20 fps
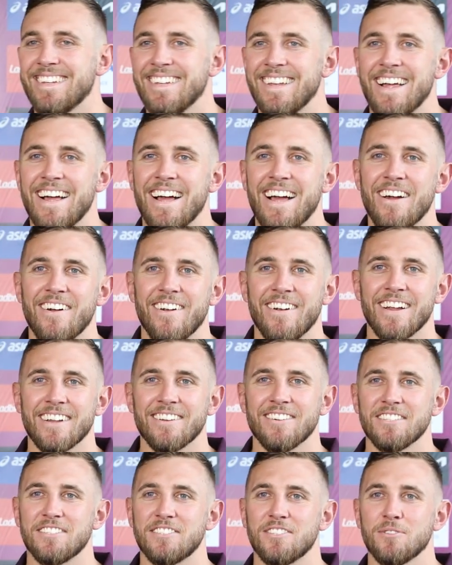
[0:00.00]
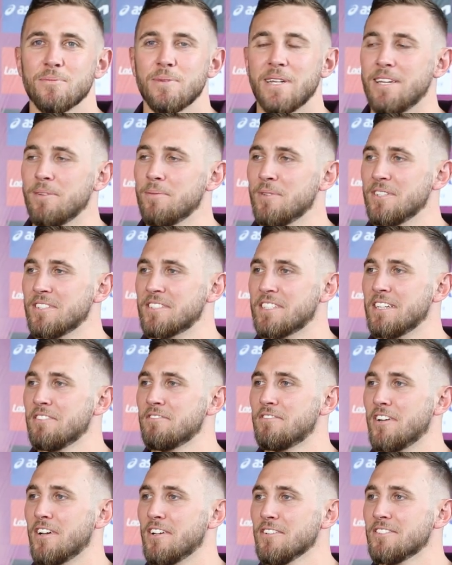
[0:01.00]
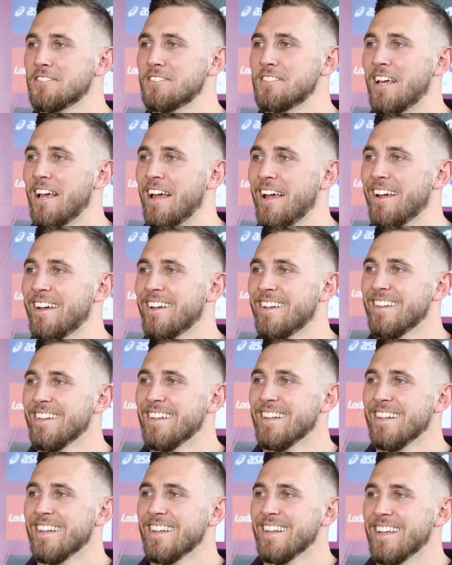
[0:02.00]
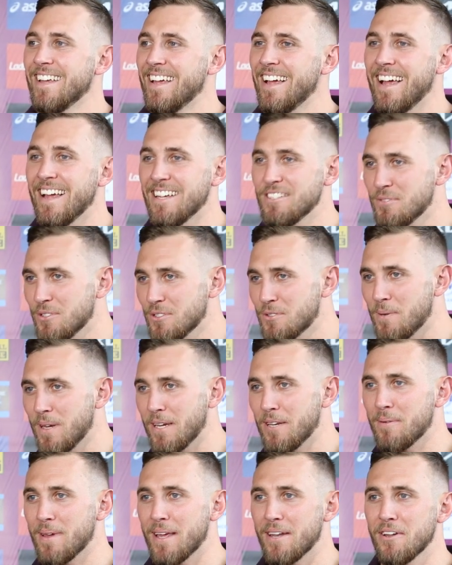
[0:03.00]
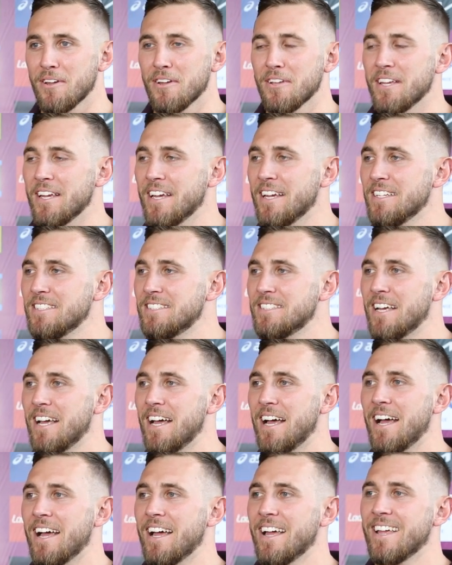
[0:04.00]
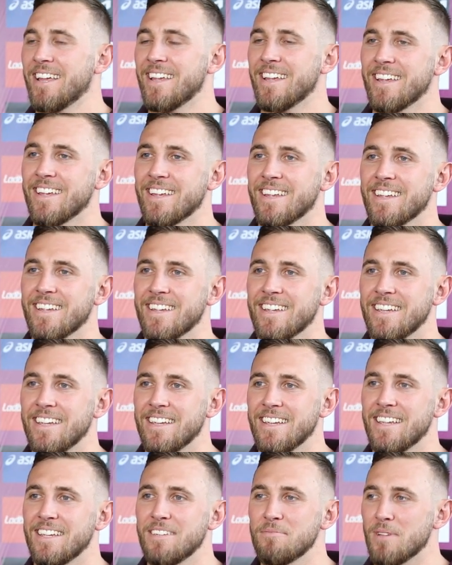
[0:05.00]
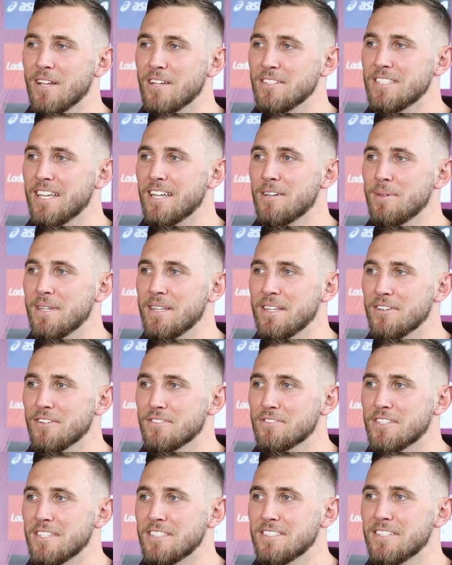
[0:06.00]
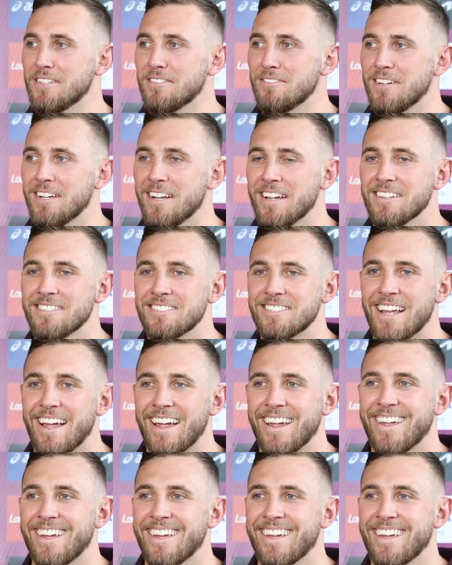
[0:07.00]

No, I reckon I'd still beat him on the skin folds. So as we were speaking about earlier, he blows out a bit in the off-season, I don't know. So.